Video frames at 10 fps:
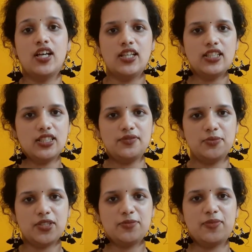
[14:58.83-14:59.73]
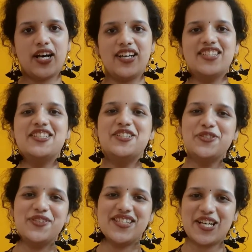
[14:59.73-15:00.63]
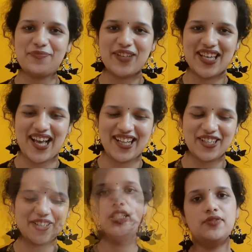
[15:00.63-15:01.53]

Little Women by Louisa May Alcott.